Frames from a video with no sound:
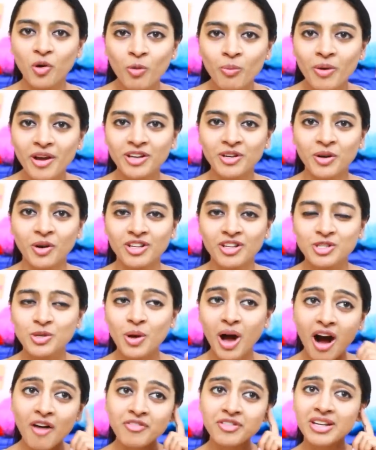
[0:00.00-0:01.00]
Oh my god.
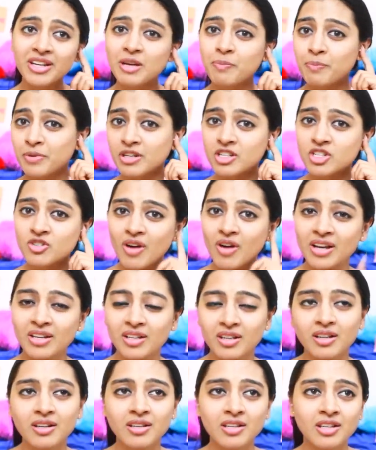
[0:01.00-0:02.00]
So after he pierced one
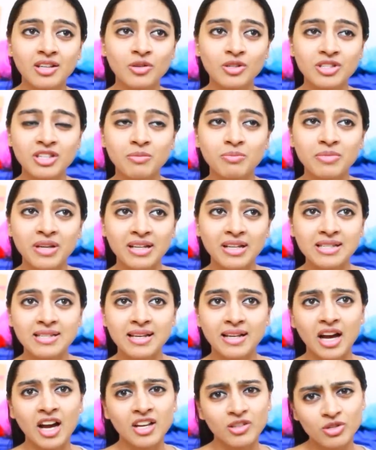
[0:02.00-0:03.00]
ear, he looks at me and he's
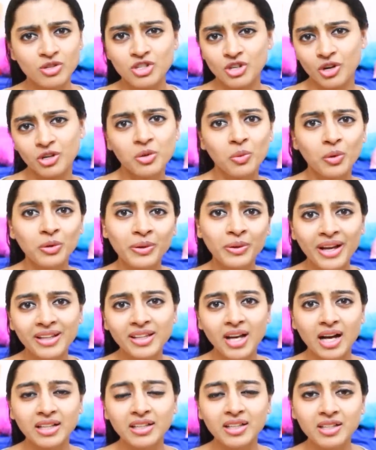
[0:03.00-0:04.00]
like, "Are you sure you want to
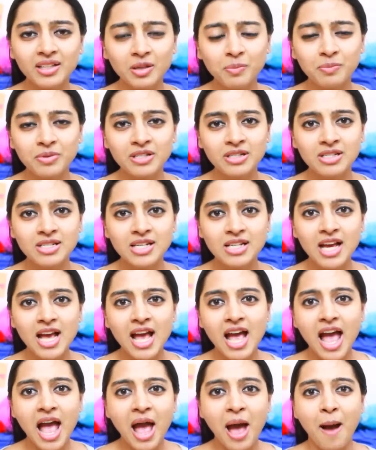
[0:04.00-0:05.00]
get the other ear pierced?"
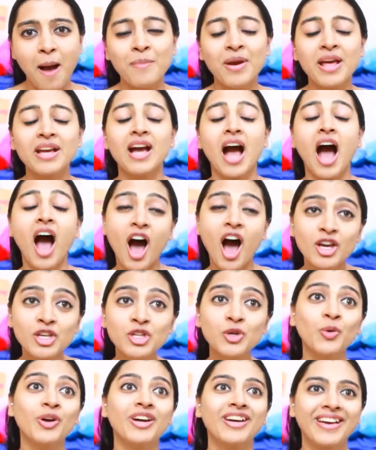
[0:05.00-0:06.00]
I'm like, "Are
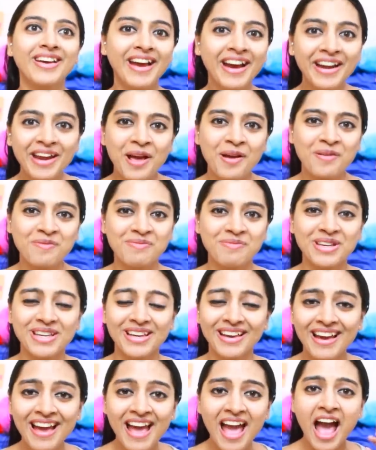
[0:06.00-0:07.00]
you kidding
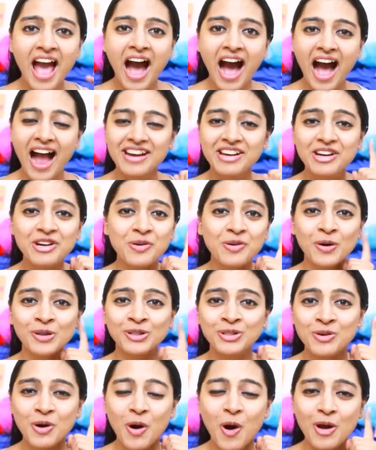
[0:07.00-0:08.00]
me?" I didn't
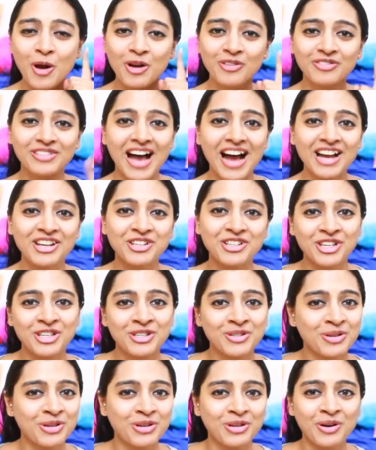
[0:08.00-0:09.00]
go through all of that
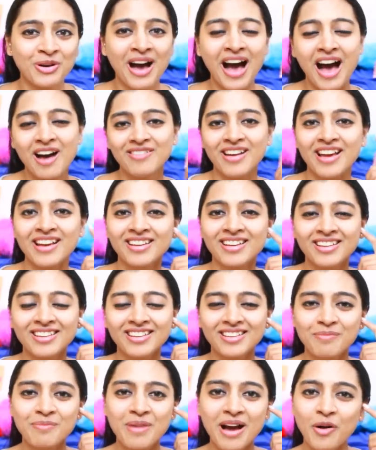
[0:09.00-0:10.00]
just to, you know, have
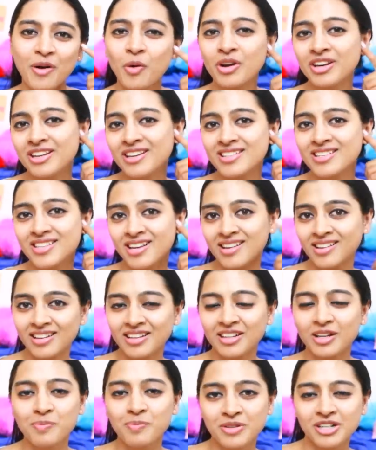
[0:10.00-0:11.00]
like my only a
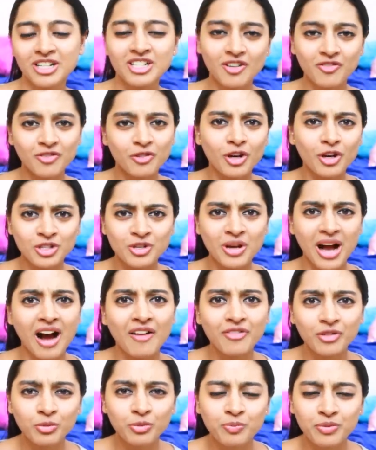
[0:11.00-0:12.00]
single ear pierced. Of course you
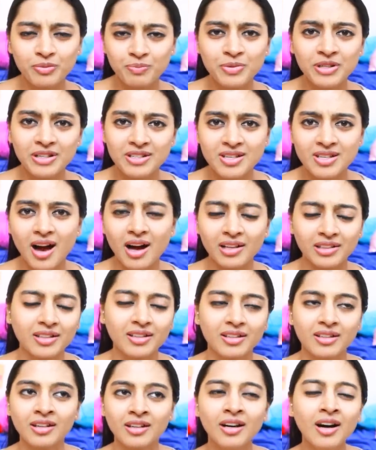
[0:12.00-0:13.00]
have to pierce the
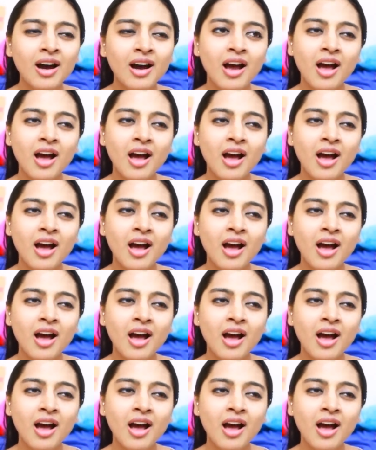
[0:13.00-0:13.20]
other ear.